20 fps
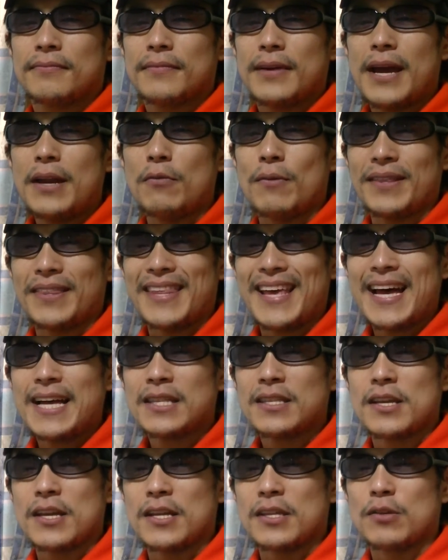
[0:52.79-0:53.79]
Anyway,
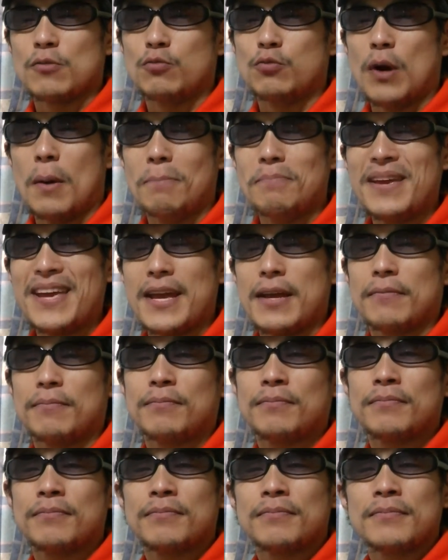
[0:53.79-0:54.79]
that's it from me.
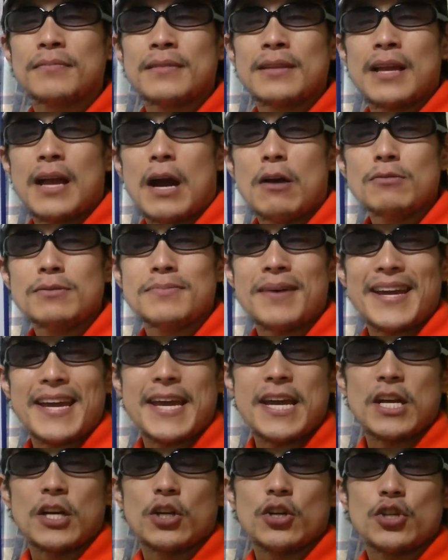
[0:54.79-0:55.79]
How's my
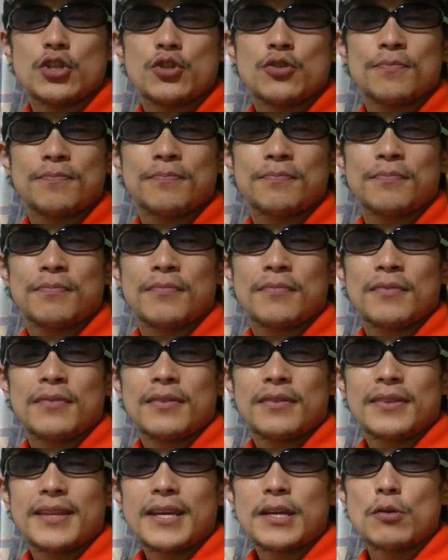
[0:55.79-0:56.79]
English?
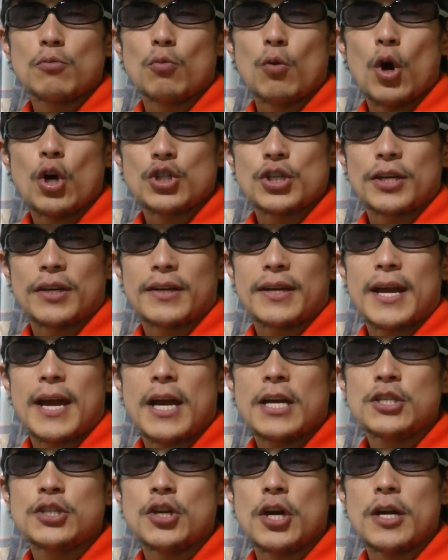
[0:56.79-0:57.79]
Thank you for watching
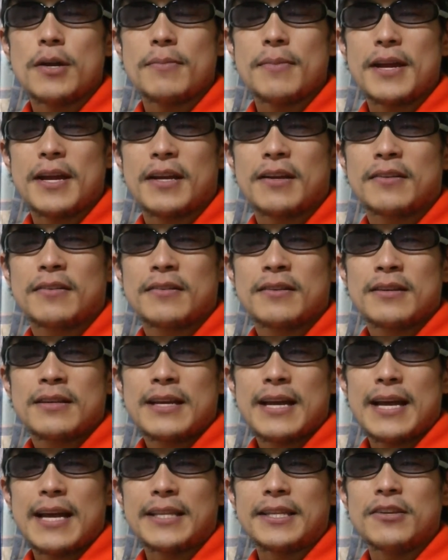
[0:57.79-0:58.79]
and joining me.
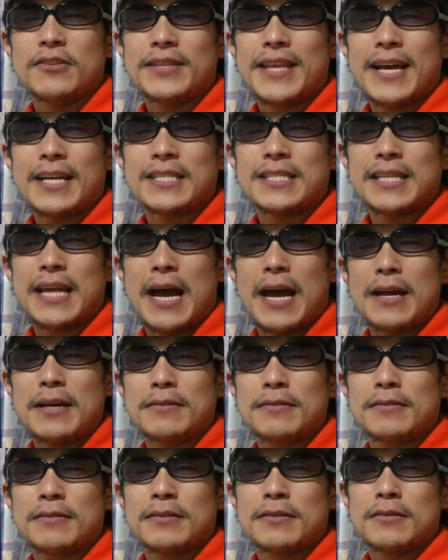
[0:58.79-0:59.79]
Until next time.
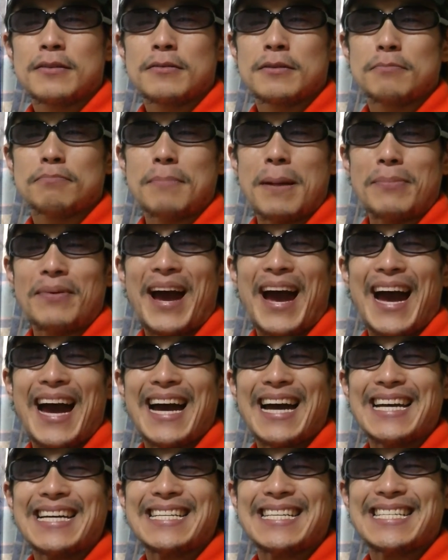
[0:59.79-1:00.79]

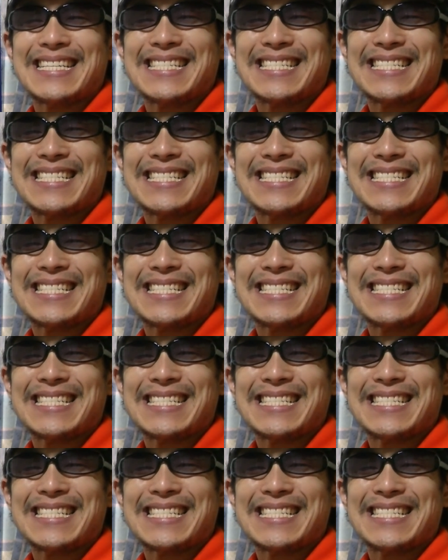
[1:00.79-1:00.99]
Bye-bye.